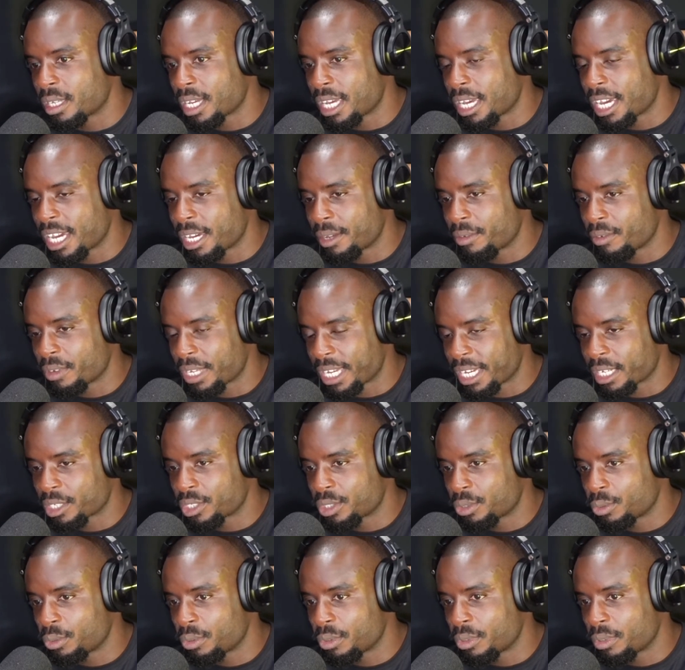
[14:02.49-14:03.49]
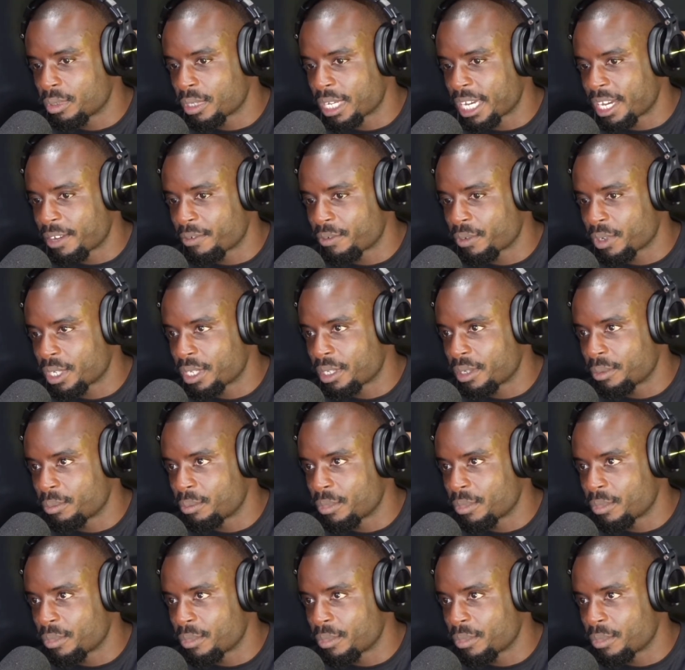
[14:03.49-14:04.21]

a- actual African